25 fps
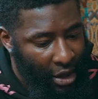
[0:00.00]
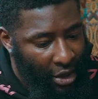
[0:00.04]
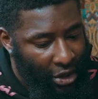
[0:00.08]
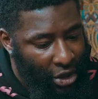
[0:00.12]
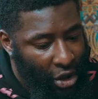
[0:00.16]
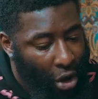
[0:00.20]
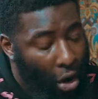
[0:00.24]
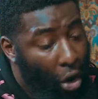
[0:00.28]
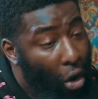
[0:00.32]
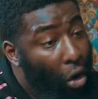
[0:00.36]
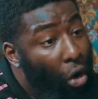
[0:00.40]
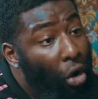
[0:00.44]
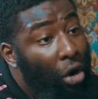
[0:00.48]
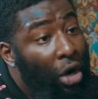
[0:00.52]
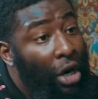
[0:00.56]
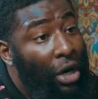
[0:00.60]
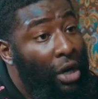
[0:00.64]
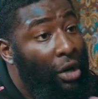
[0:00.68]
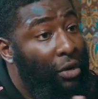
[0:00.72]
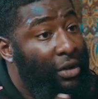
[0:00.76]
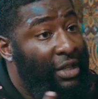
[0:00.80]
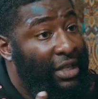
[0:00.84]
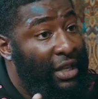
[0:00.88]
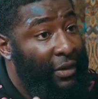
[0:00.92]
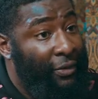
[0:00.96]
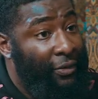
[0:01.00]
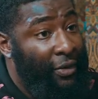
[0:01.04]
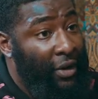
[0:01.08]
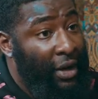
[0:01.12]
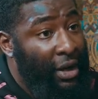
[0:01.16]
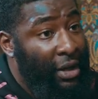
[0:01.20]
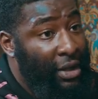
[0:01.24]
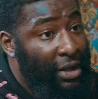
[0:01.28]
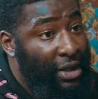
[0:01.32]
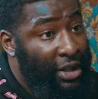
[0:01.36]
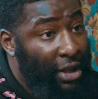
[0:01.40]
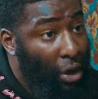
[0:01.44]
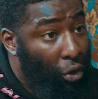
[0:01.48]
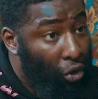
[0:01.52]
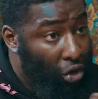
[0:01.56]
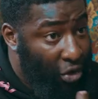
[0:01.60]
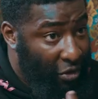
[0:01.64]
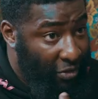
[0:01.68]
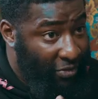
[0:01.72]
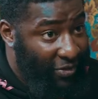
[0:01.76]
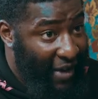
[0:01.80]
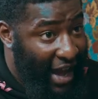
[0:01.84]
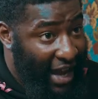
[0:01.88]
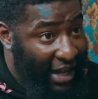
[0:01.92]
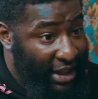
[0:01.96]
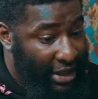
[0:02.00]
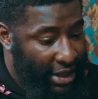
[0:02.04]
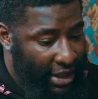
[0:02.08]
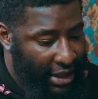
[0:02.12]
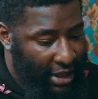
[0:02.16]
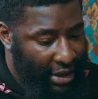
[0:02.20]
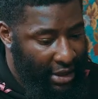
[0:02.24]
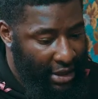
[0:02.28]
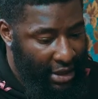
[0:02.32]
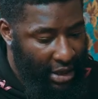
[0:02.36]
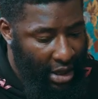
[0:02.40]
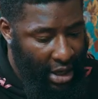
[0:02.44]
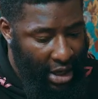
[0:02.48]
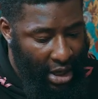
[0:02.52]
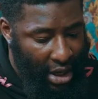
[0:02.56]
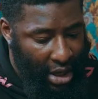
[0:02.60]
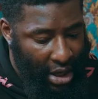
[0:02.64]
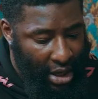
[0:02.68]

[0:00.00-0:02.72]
So, all of those different social factors